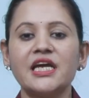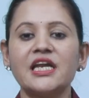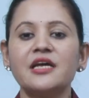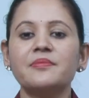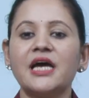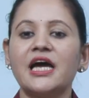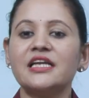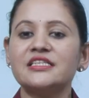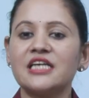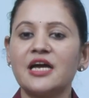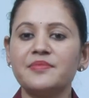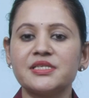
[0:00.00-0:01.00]
annum, and
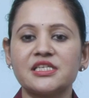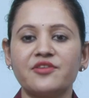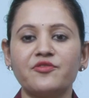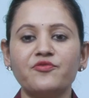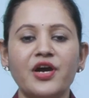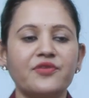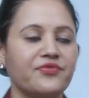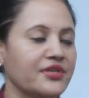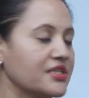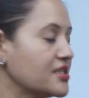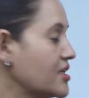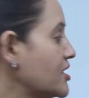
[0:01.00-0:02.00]
time is given 5
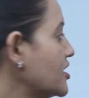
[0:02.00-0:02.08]
years.